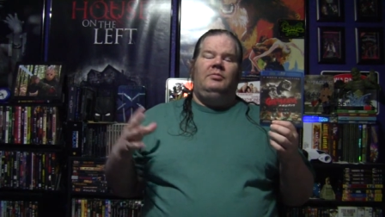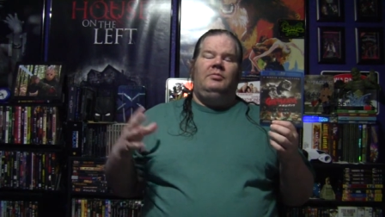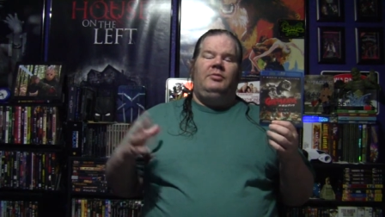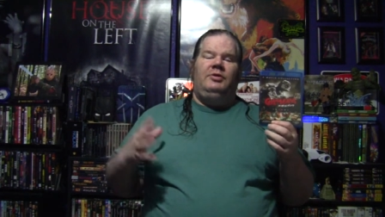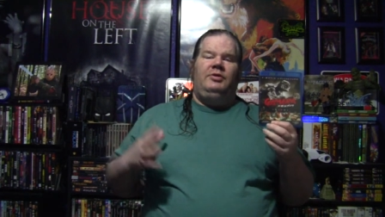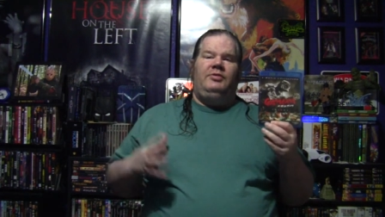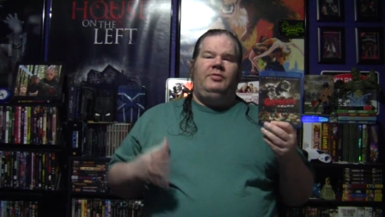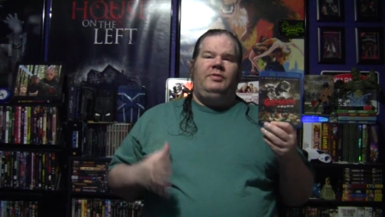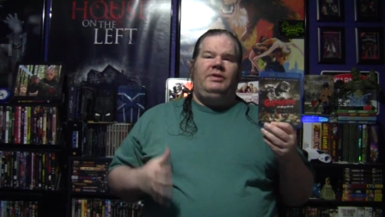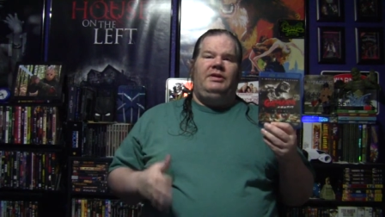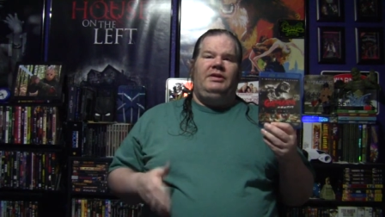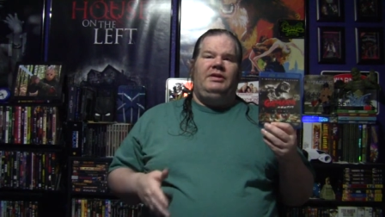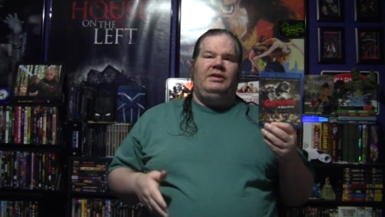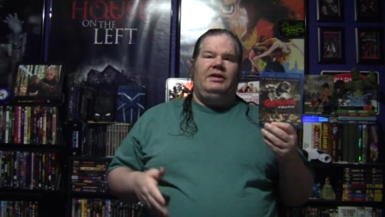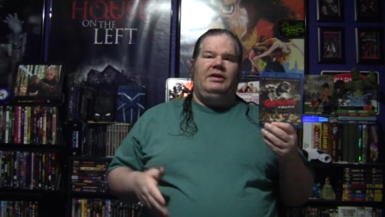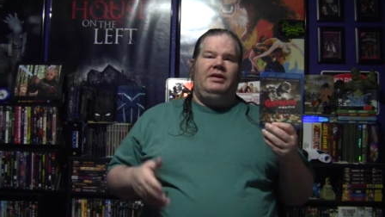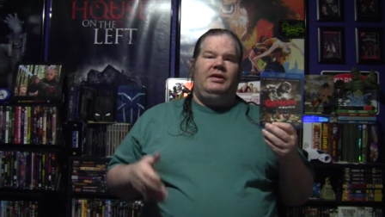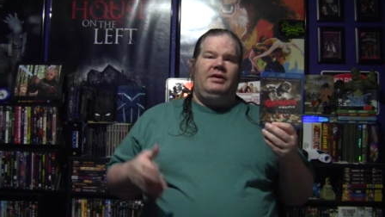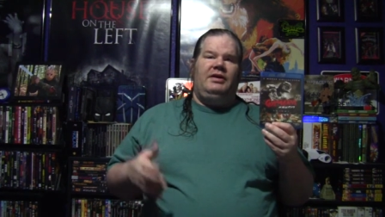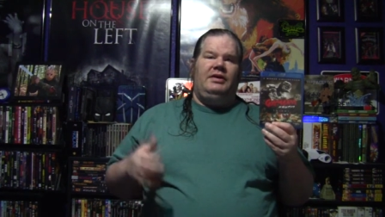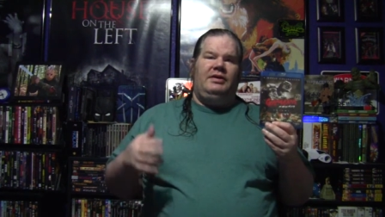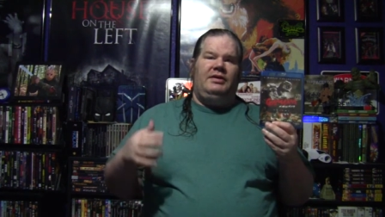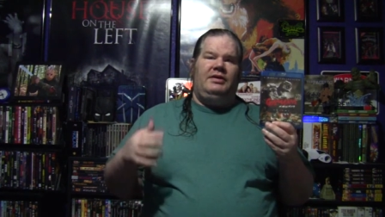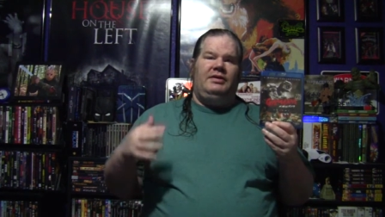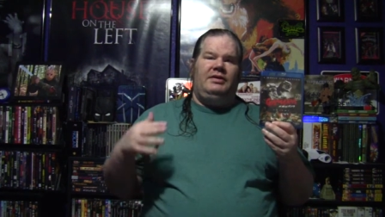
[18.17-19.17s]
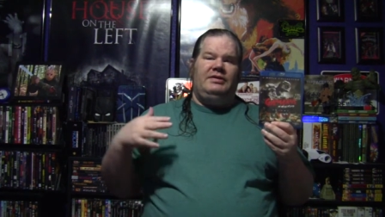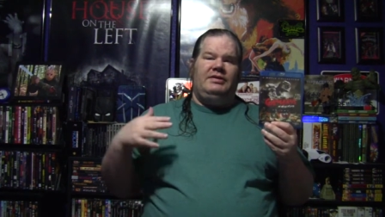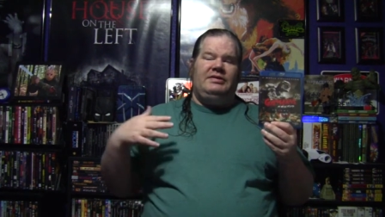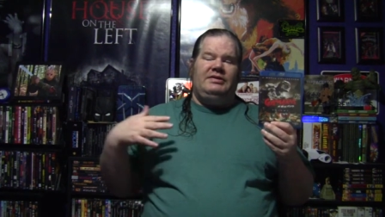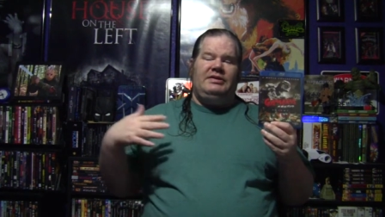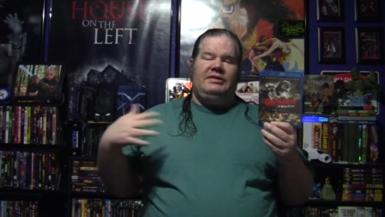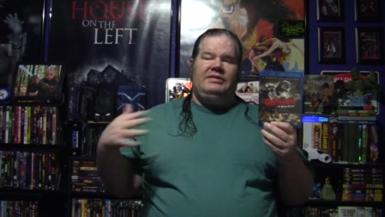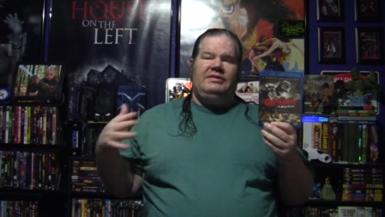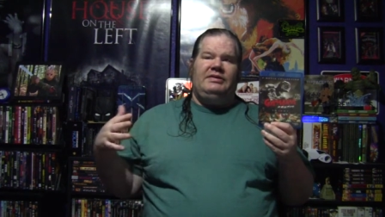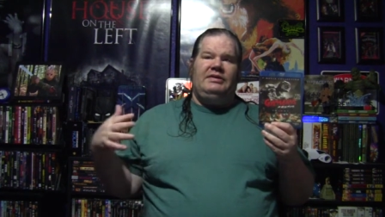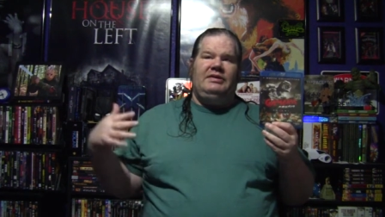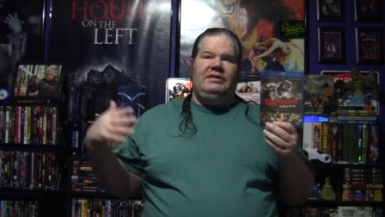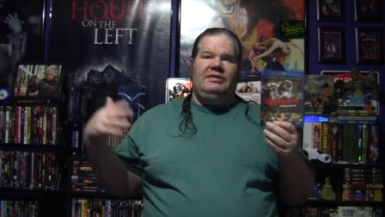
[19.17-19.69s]
between the
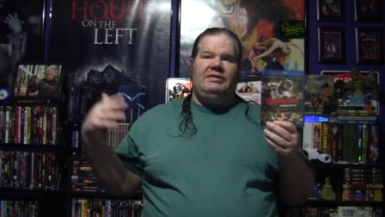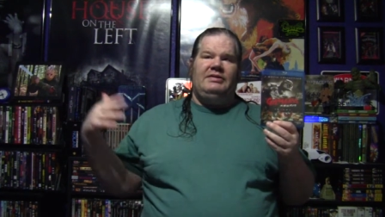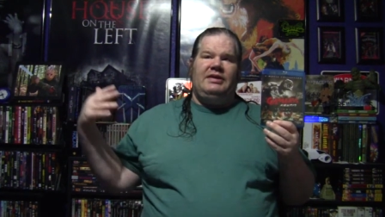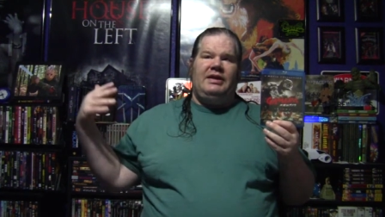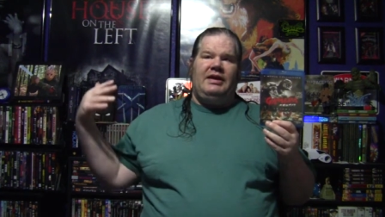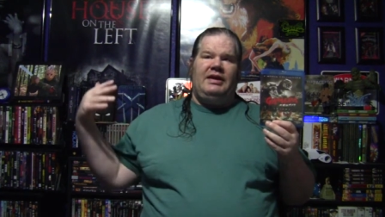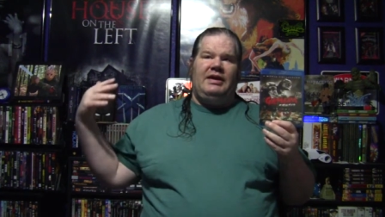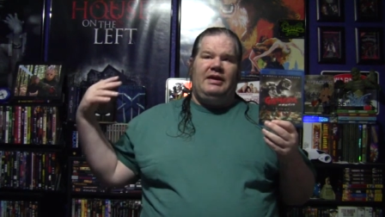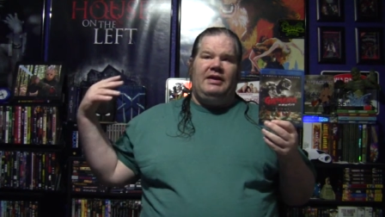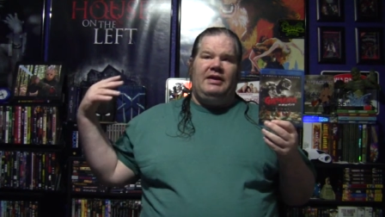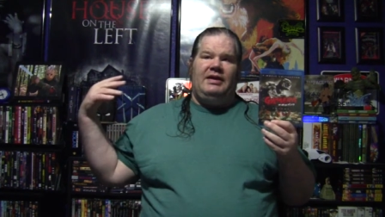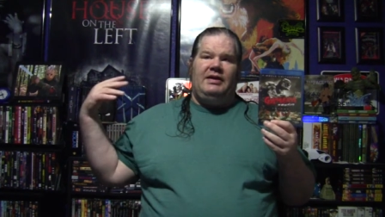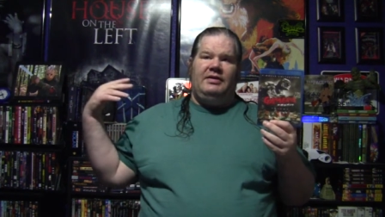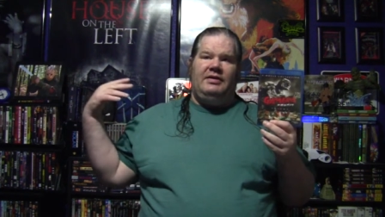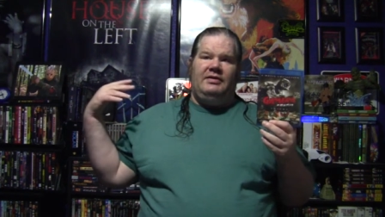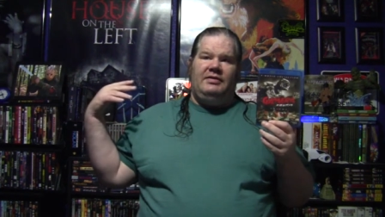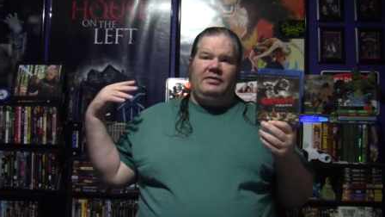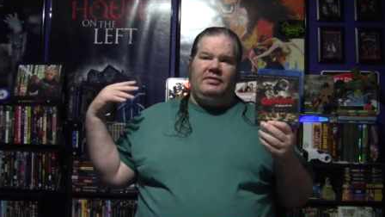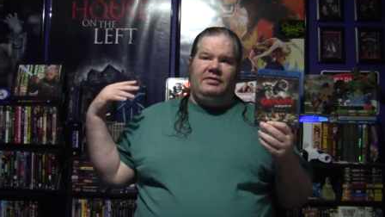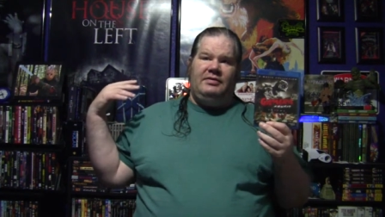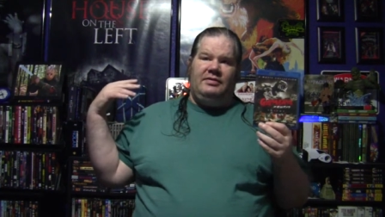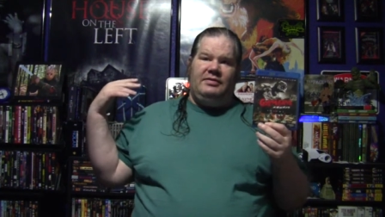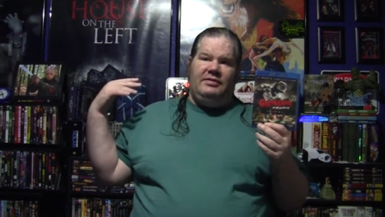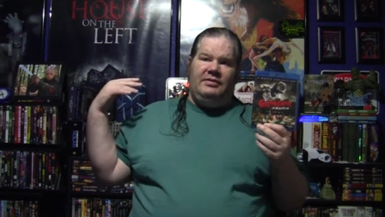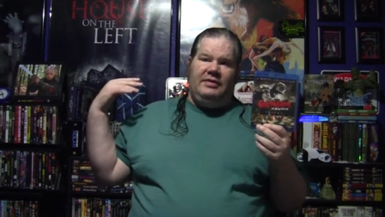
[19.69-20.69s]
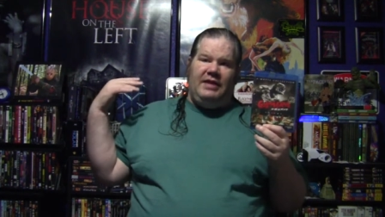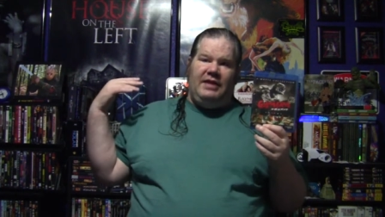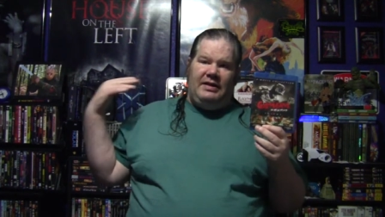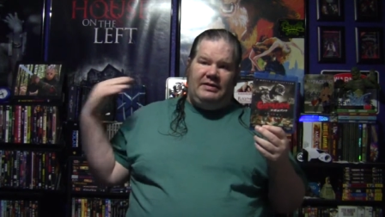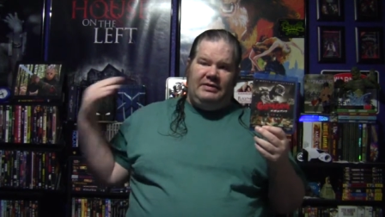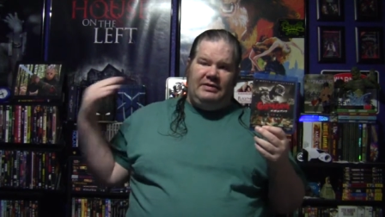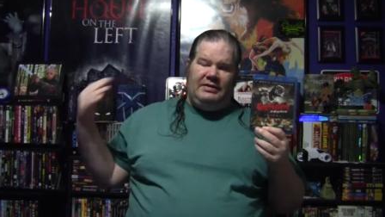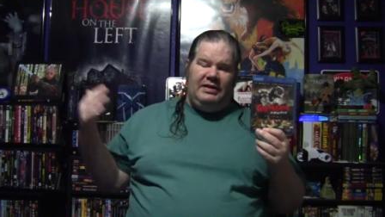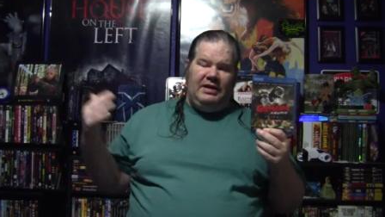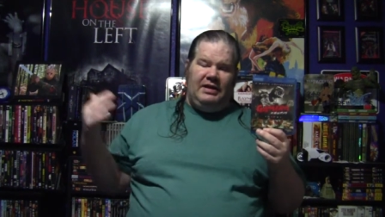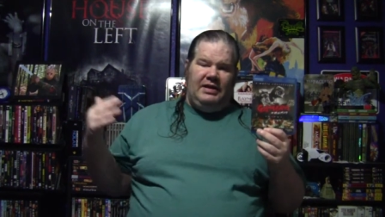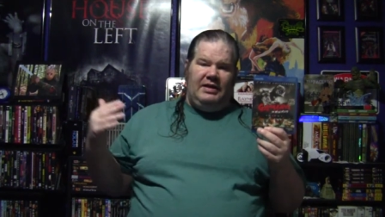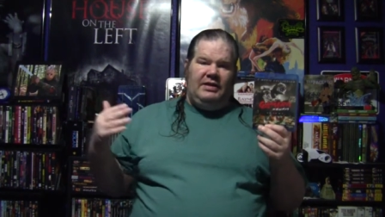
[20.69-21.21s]
60s and
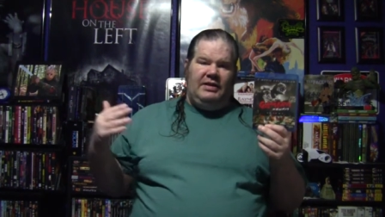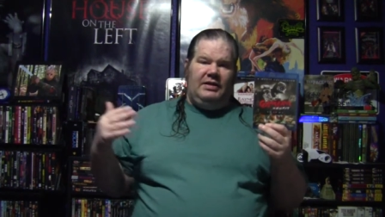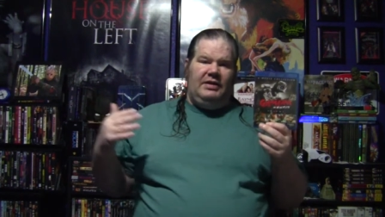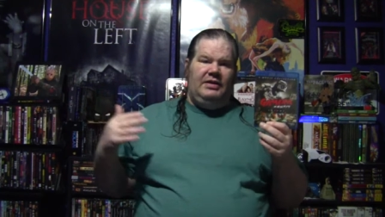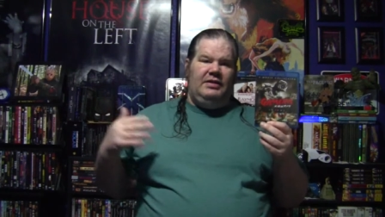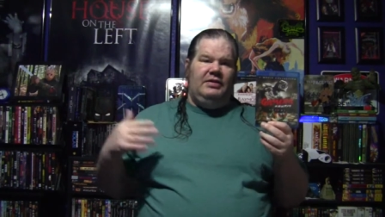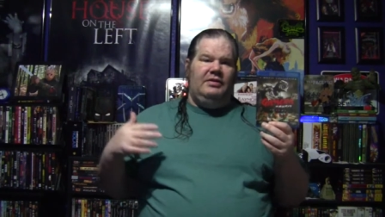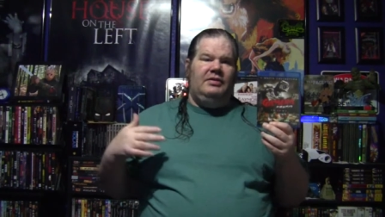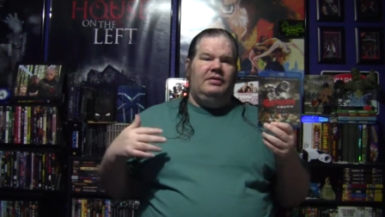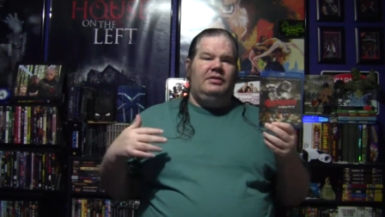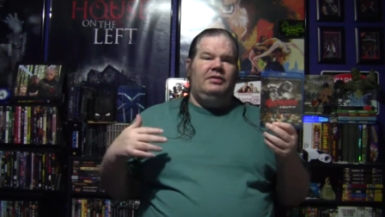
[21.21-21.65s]
1980.